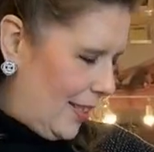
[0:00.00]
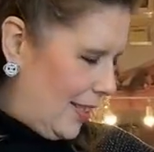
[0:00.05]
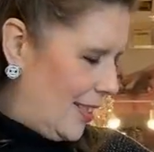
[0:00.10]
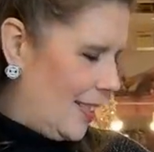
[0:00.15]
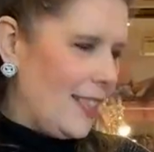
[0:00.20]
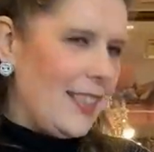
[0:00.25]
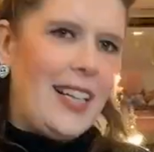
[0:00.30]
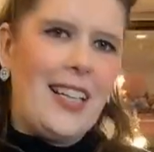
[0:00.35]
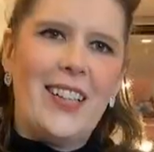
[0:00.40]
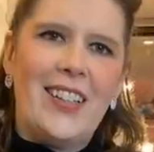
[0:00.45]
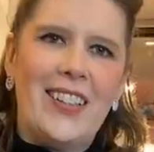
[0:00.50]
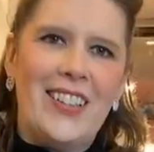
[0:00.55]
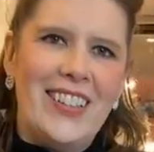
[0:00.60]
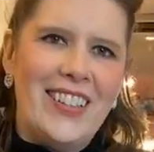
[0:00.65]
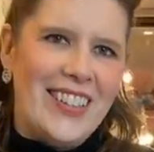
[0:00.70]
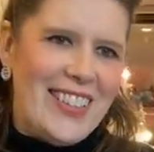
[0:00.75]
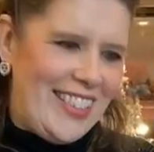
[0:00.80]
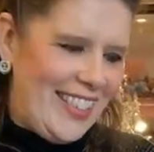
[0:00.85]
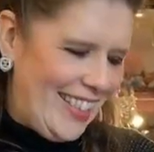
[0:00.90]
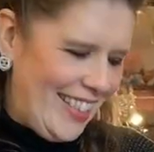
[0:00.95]
isn't that
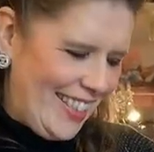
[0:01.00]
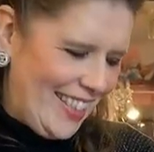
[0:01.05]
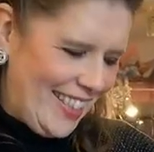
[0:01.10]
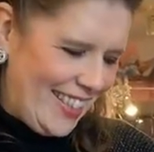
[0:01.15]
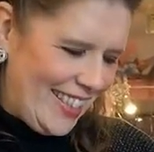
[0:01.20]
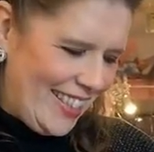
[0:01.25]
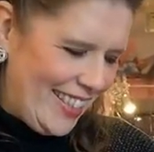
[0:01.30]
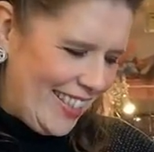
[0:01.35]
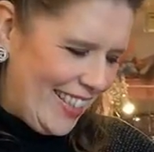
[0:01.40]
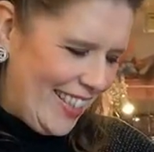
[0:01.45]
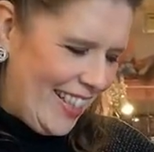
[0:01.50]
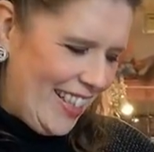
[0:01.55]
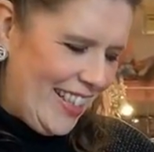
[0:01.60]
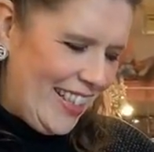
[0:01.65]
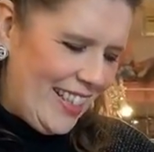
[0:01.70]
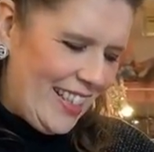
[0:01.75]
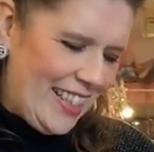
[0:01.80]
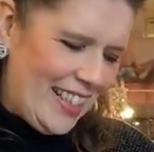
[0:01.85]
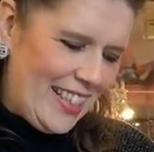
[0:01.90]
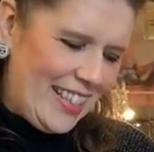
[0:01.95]
gorgeous?
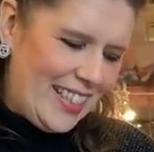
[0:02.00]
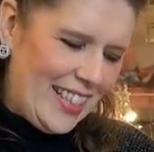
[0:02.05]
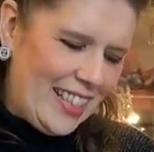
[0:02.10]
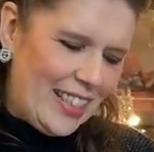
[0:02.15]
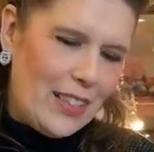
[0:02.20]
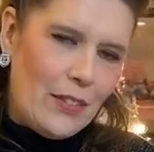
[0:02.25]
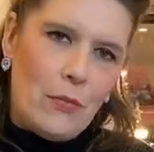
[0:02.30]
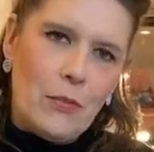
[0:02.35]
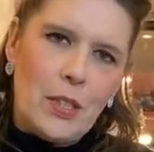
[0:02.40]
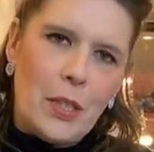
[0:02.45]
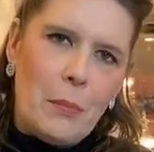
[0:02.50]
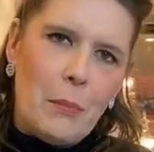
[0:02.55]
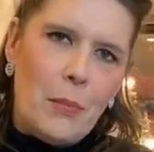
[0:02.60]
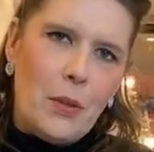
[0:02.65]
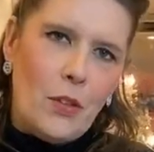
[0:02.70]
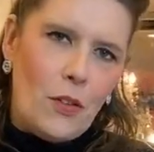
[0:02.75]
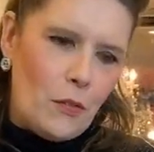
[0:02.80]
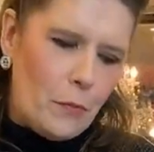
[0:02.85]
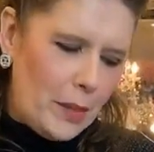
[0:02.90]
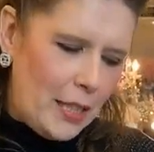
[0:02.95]
I see the
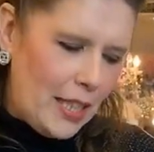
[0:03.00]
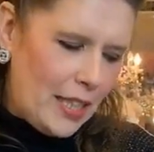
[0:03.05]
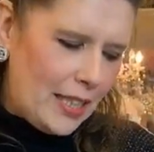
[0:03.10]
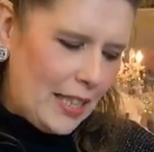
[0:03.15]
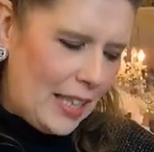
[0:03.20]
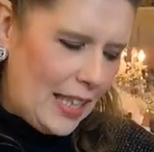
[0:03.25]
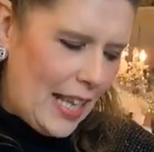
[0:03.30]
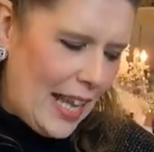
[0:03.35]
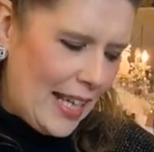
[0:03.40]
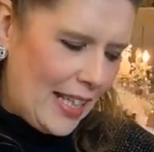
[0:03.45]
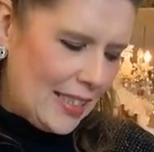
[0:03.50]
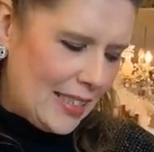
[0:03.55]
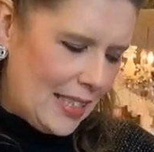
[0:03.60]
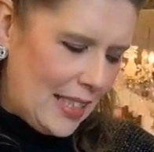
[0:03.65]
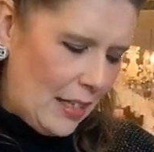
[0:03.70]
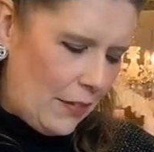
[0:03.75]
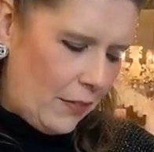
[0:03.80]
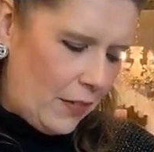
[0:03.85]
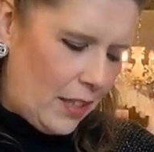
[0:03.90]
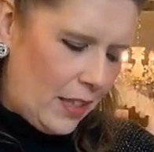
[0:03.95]
movement in the legs
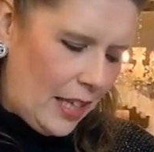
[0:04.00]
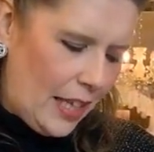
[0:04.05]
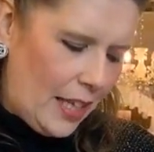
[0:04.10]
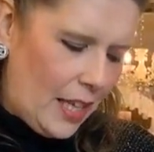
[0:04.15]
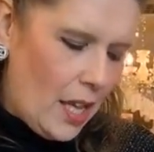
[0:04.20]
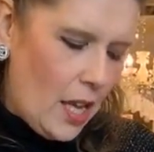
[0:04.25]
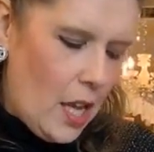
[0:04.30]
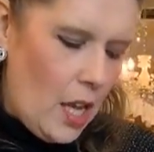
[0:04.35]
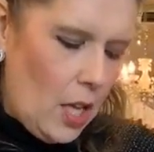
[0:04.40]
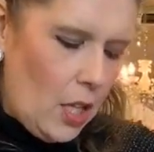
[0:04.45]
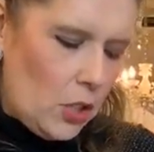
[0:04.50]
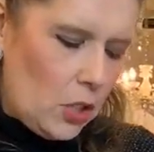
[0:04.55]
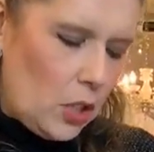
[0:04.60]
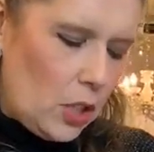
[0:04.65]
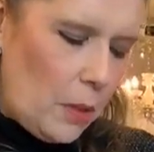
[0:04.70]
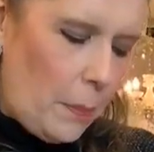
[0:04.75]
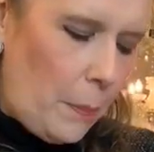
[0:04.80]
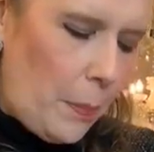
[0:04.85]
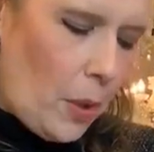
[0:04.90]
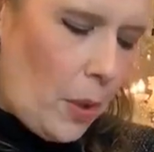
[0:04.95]
and everything. So the